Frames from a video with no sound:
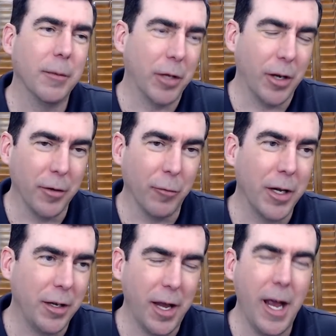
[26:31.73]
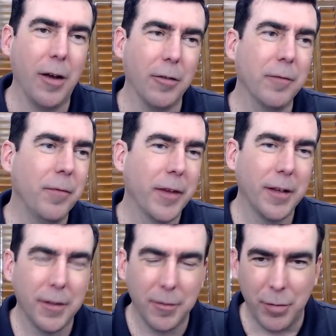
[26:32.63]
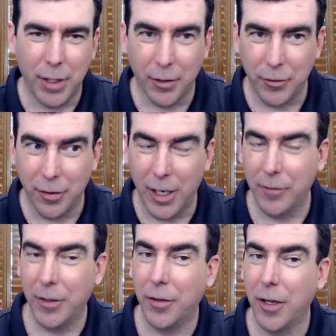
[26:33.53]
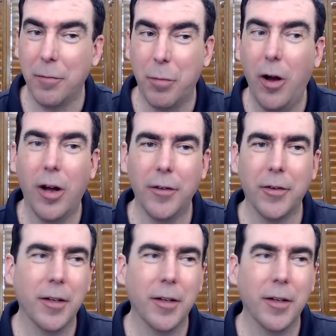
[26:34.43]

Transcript: But on the way down, because you don't have any safe bonds,